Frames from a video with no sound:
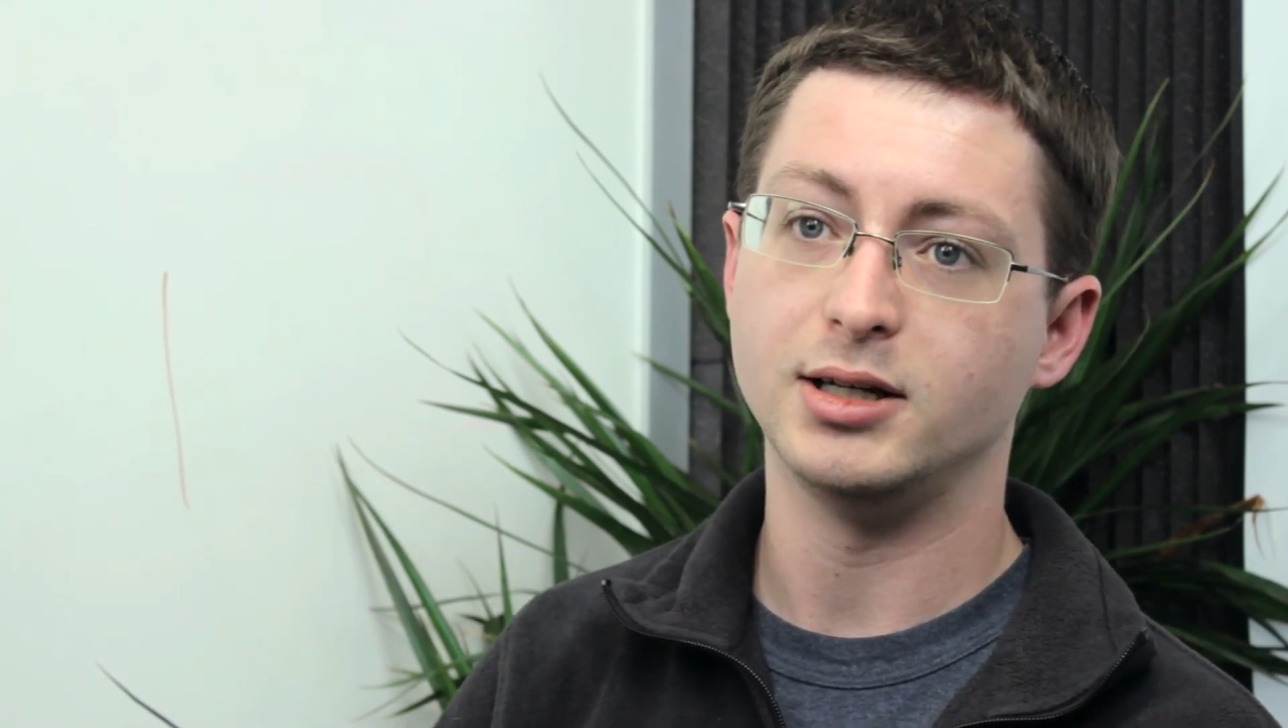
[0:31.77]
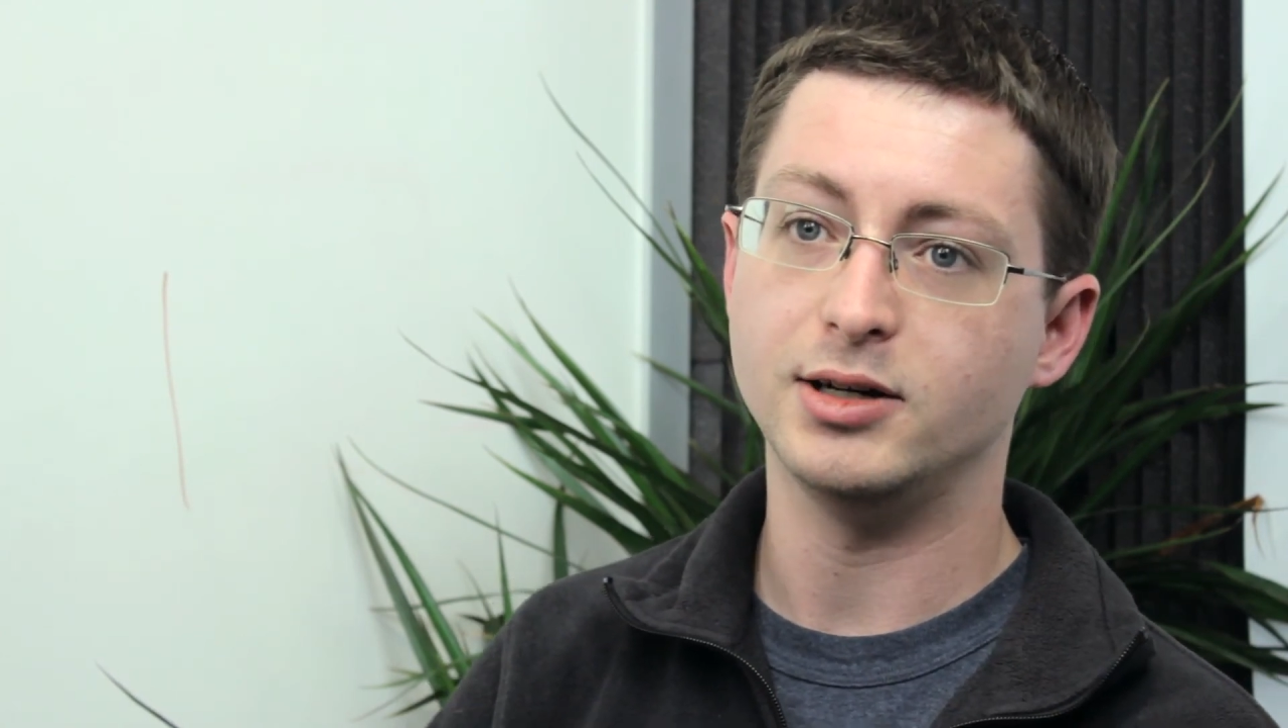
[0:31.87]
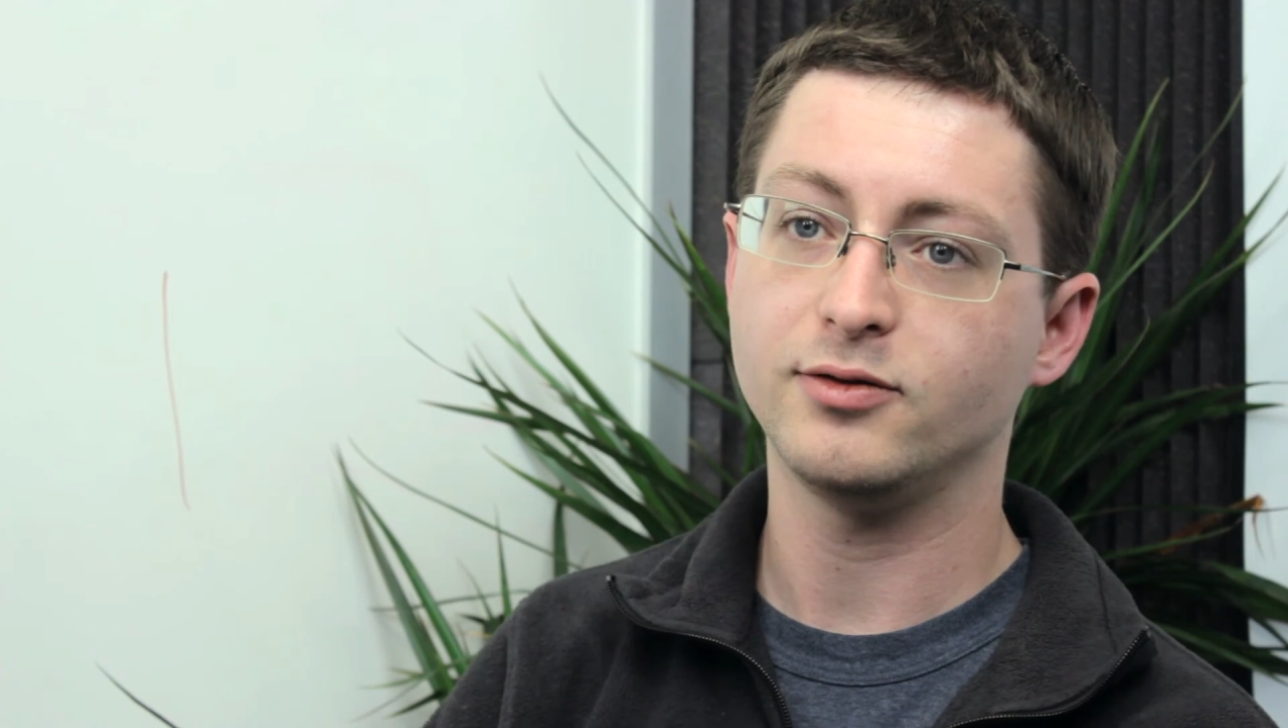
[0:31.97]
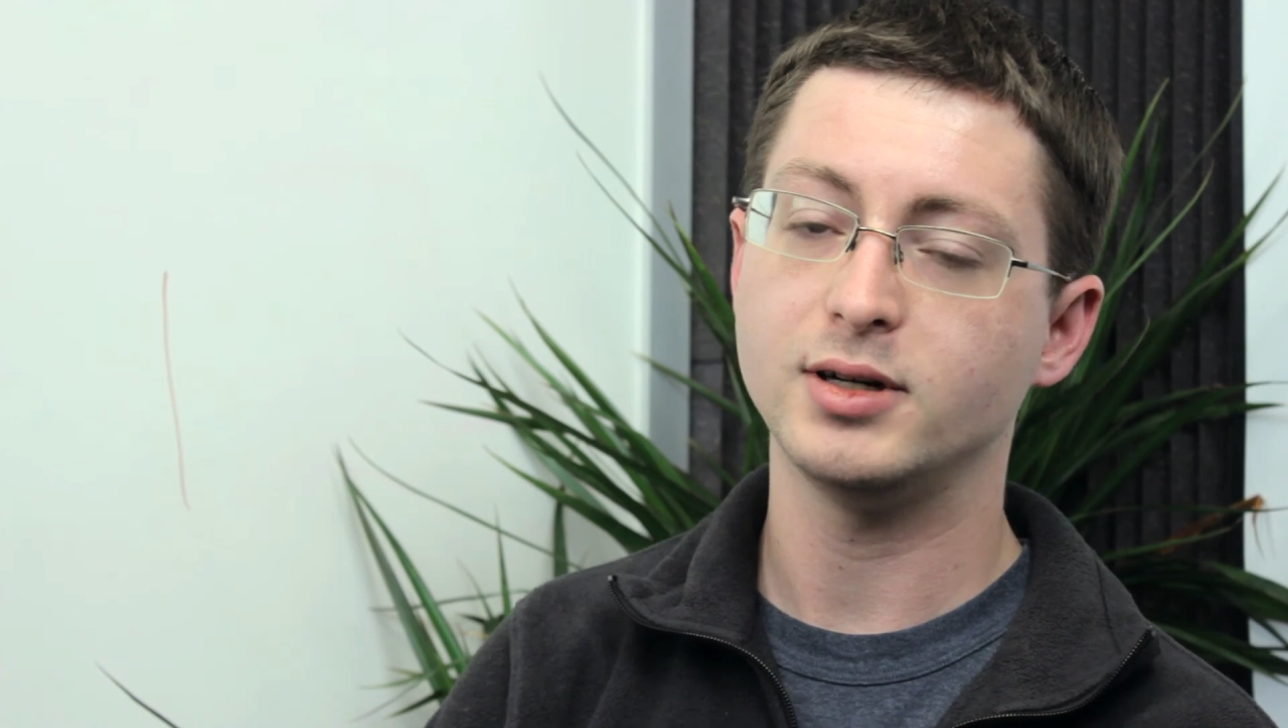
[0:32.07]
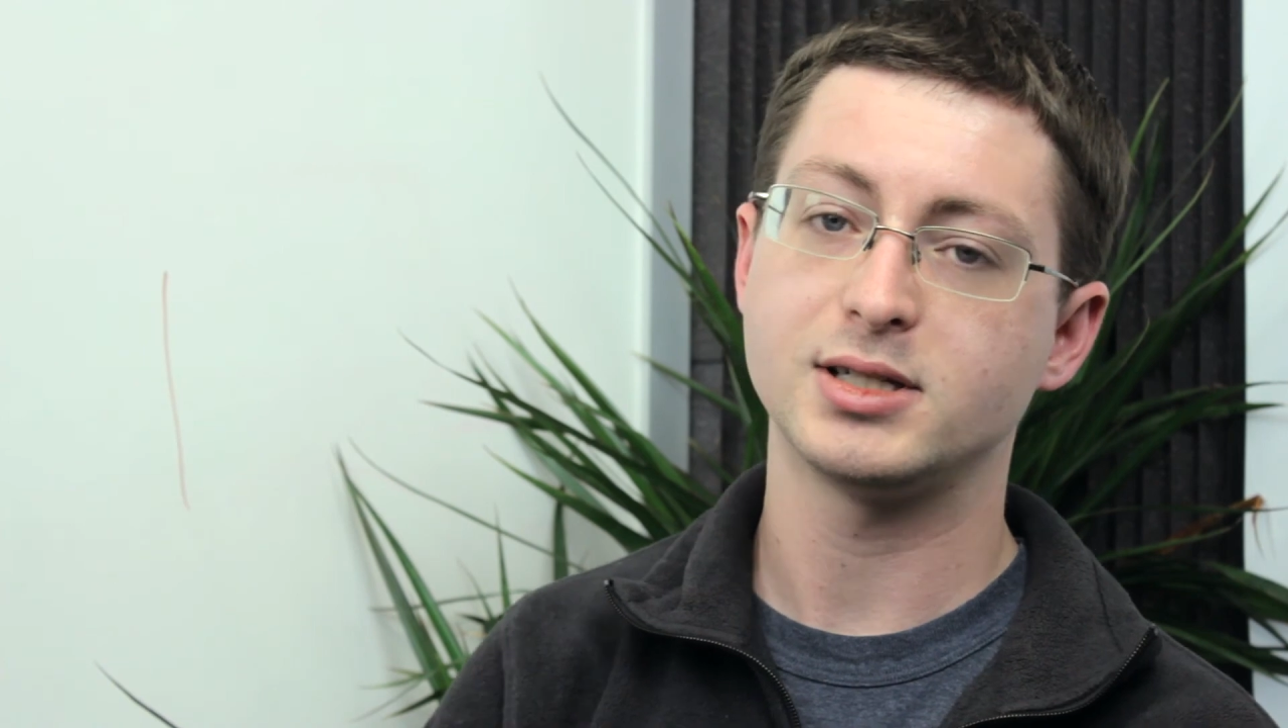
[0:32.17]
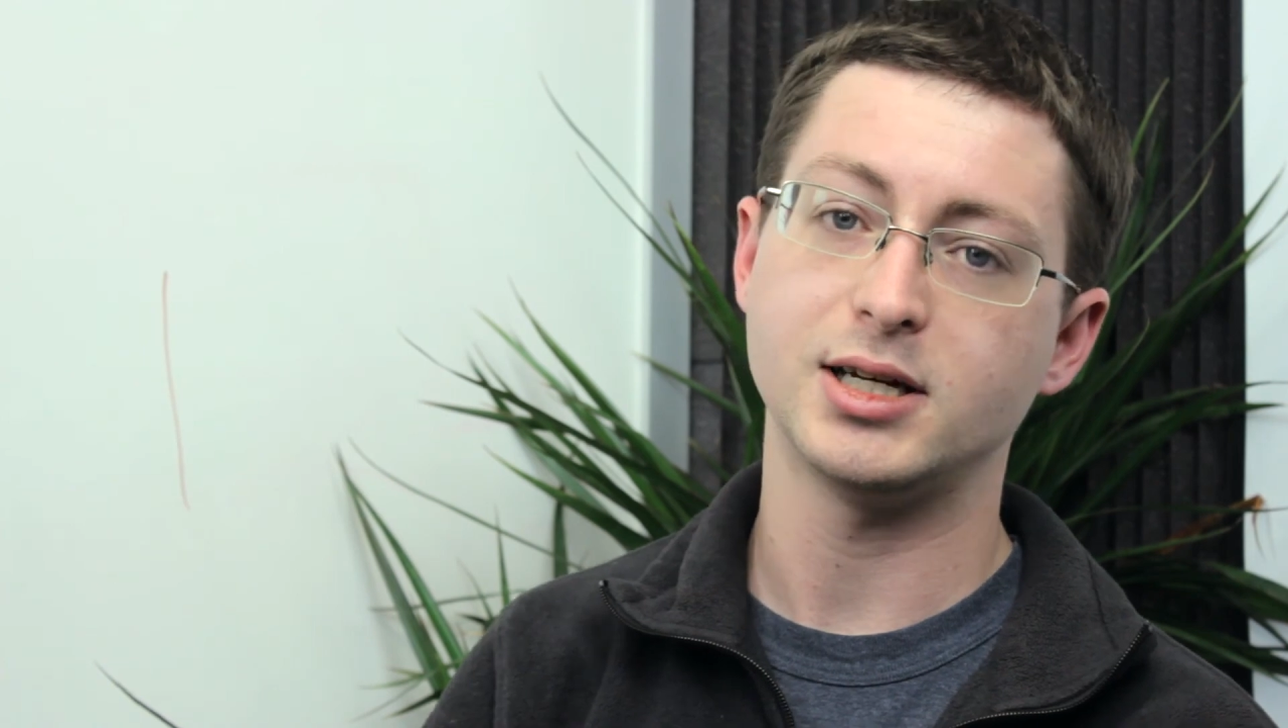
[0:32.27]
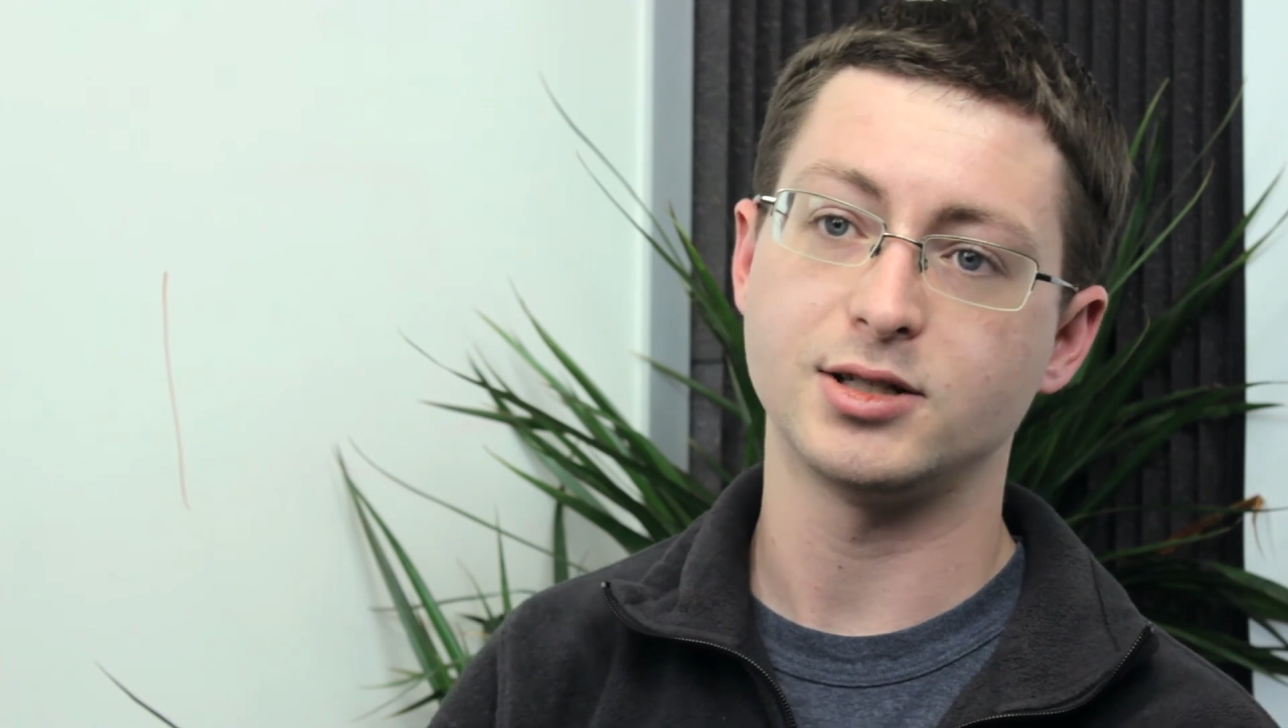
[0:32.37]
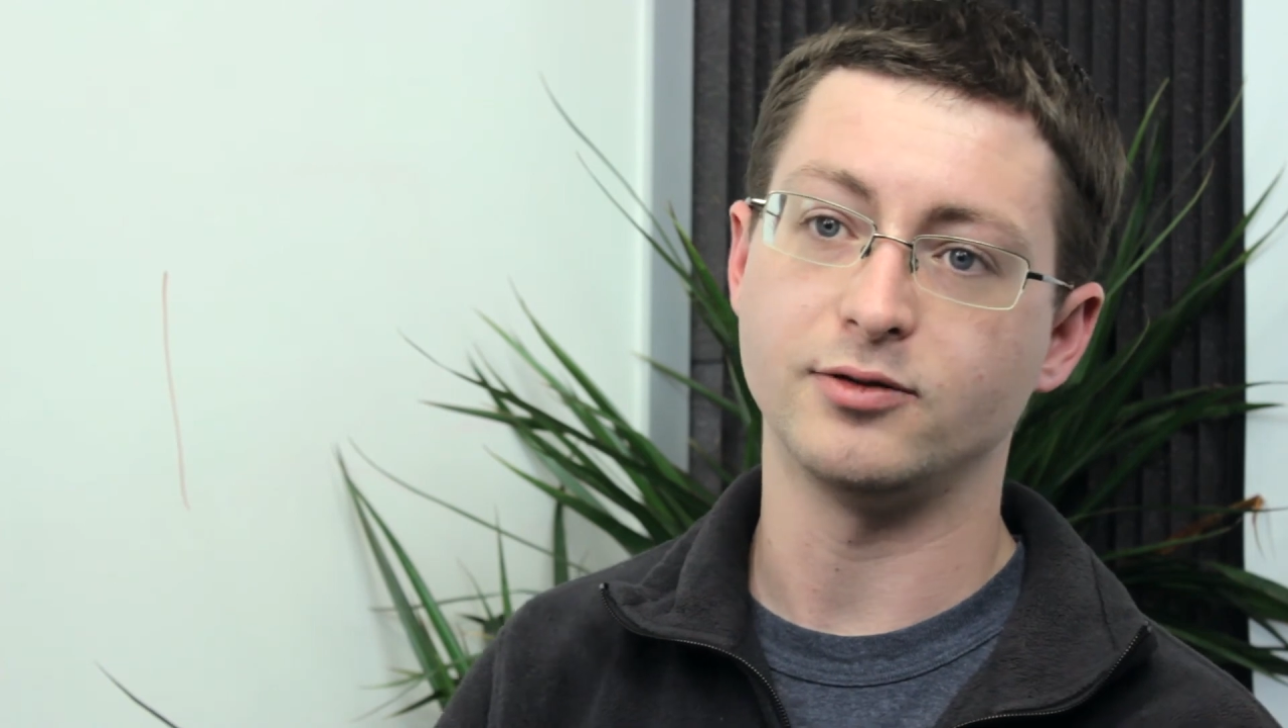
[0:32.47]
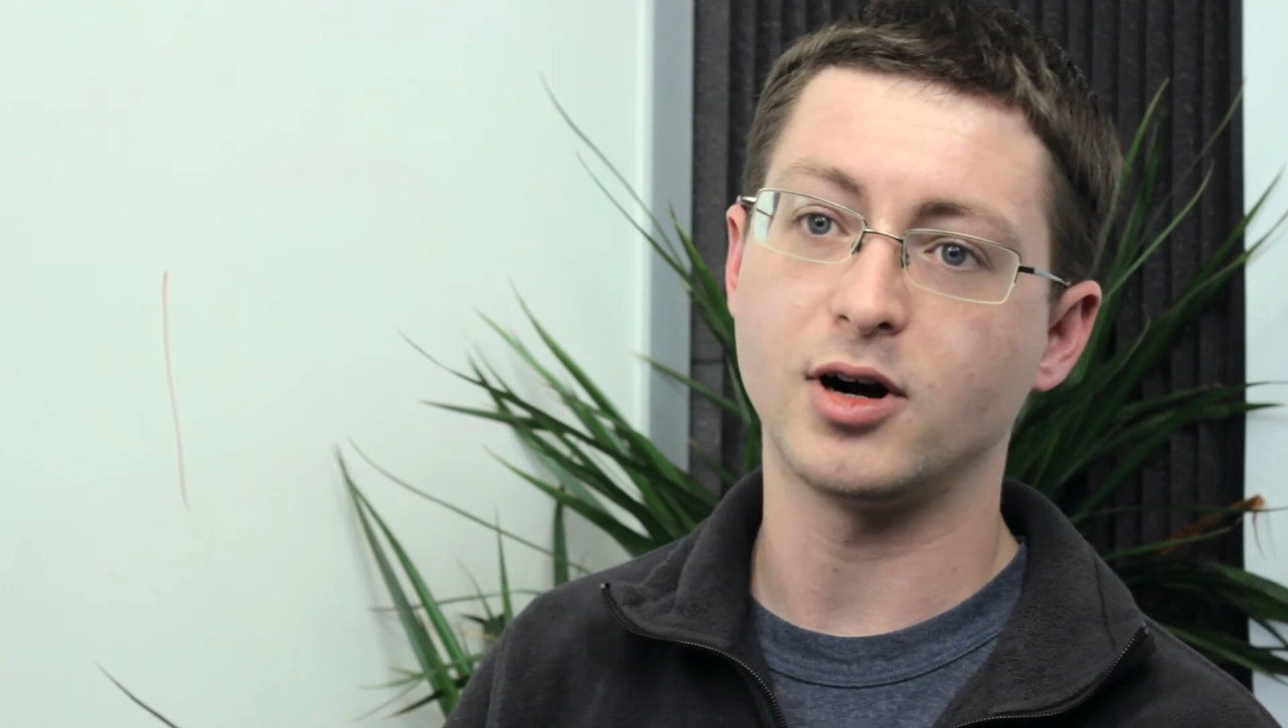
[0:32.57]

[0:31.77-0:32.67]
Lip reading: different sets of